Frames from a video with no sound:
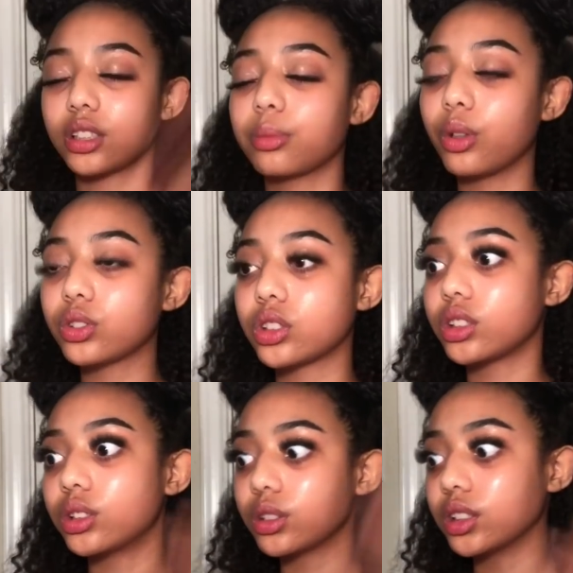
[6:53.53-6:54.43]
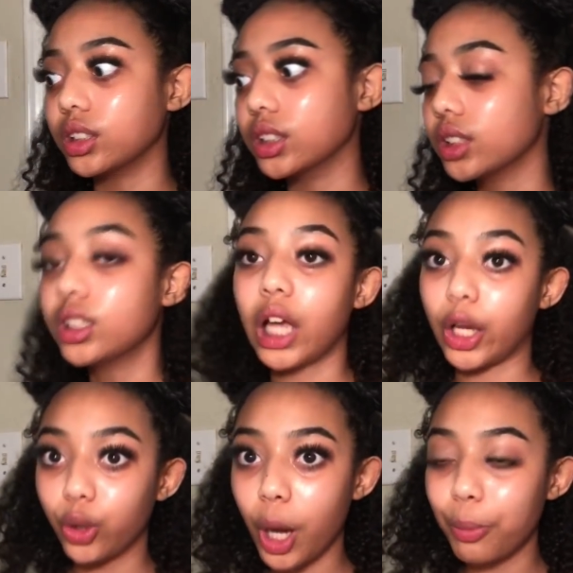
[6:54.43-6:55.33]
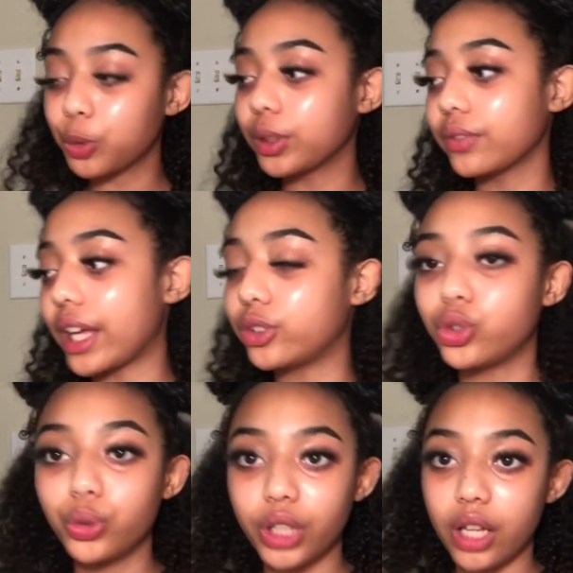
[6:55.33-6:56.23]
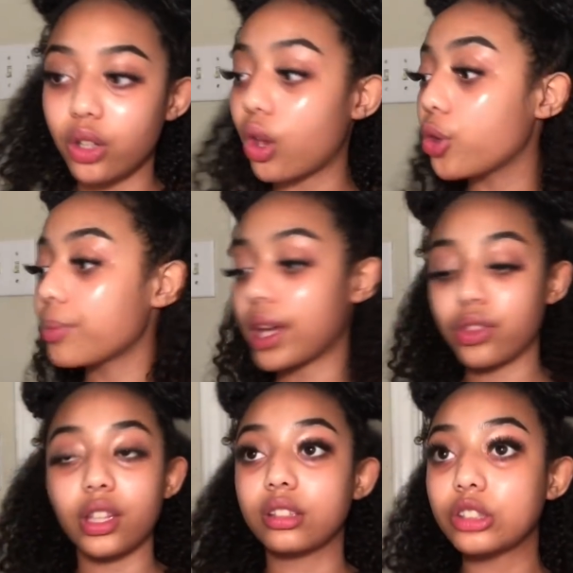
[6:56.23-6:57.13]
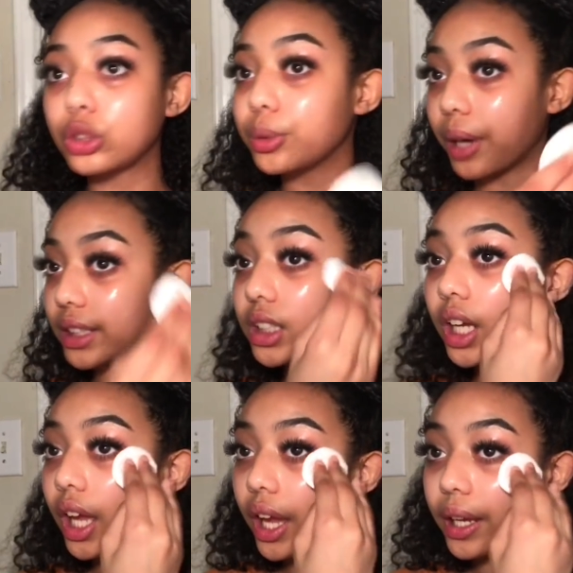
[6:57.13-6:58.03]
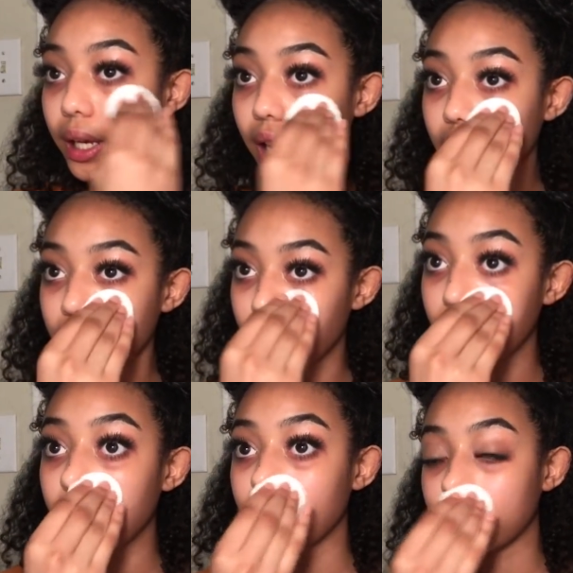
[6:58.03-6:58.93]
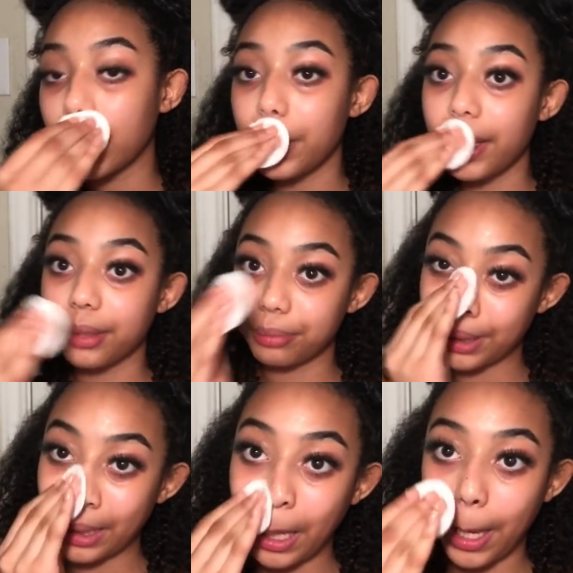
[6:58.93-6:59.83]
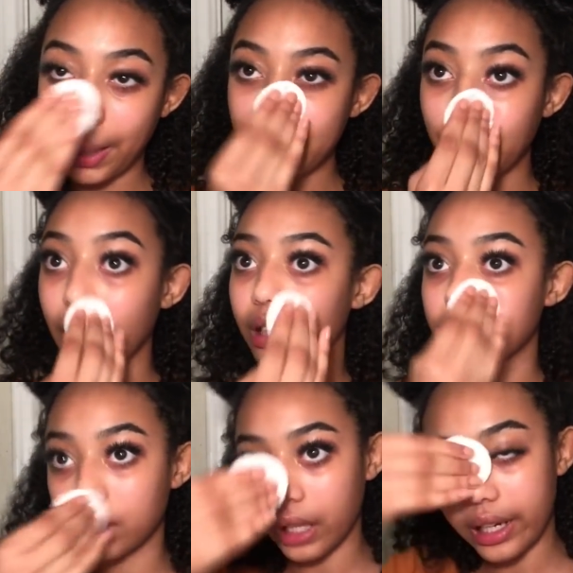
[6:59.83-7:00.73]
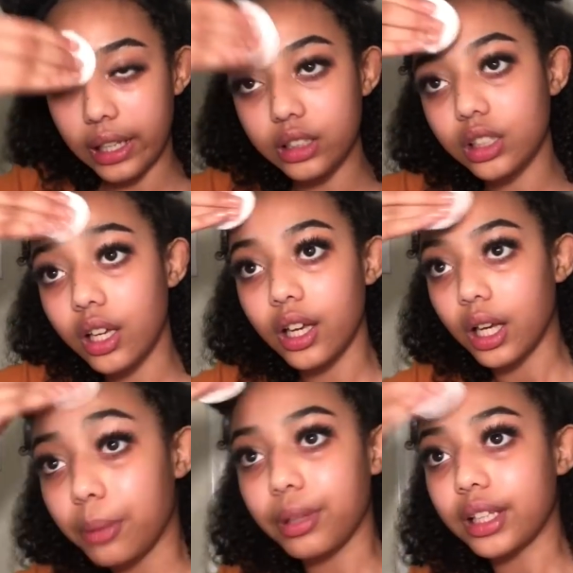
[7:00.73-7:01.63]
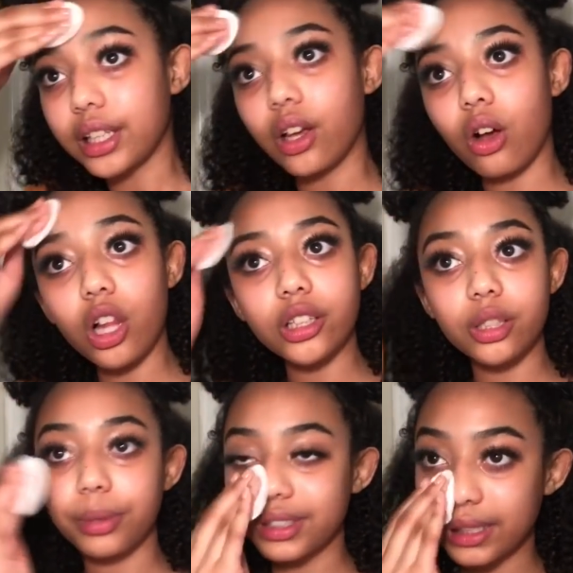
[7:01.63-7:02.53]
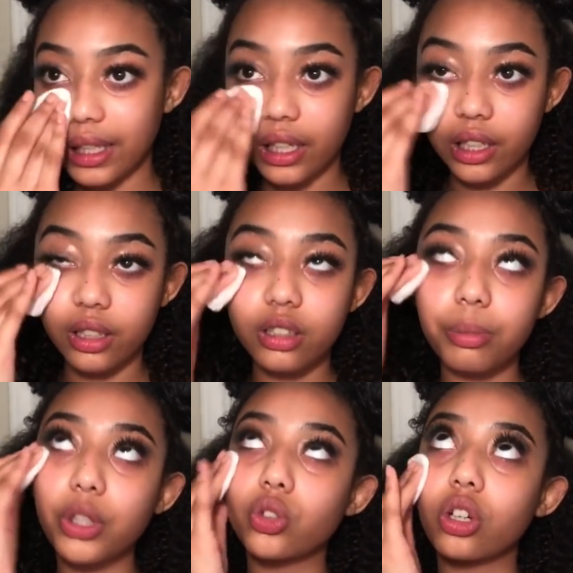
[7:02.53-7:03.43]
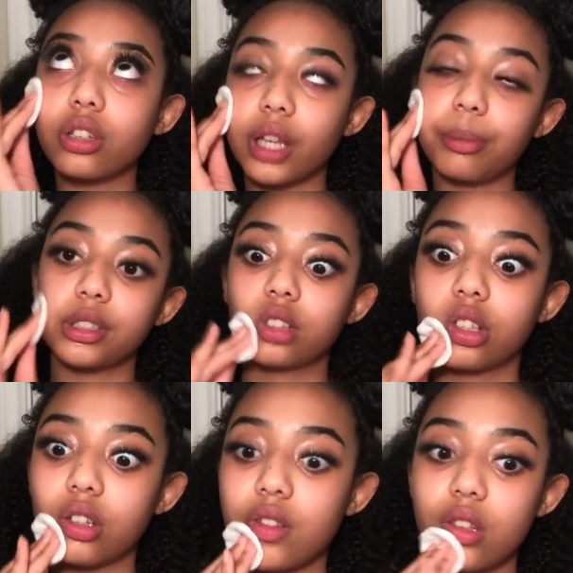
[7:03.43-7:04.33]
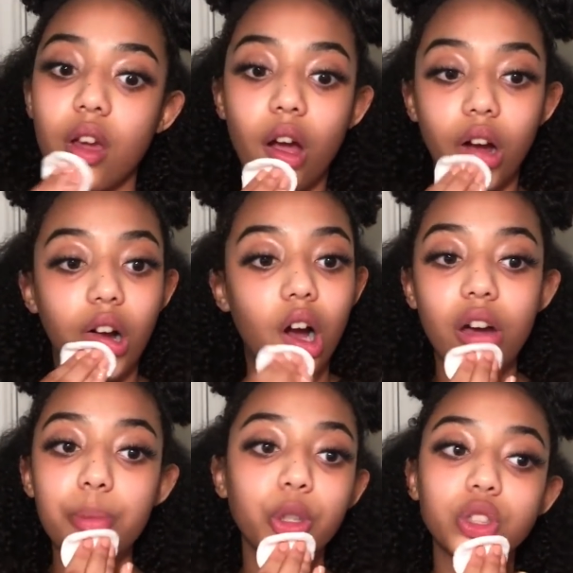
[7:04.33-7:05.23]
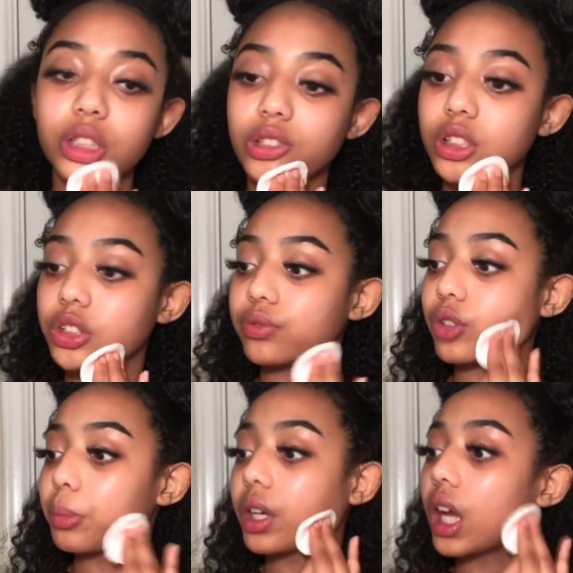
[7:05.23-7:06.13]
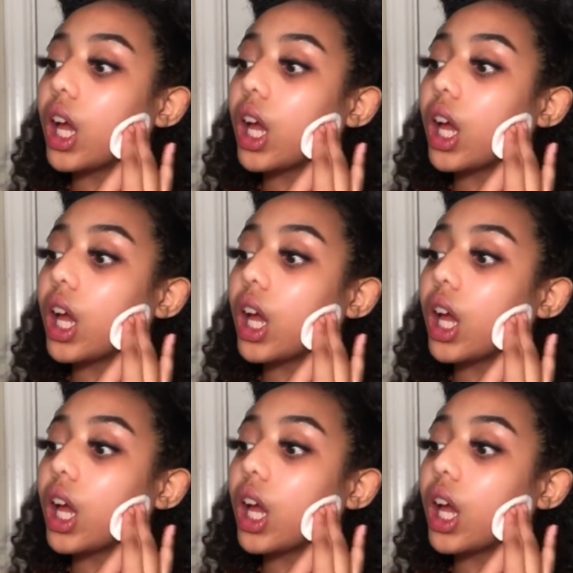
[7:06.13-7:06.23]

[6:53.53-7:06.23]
Smells so good. I do a couple spritz of that too, and I know you might think this is too much, and it kind of is, but it's okay. So then I kind of just blend it all into my skin to make sure that my skin gets all the moisturization from it,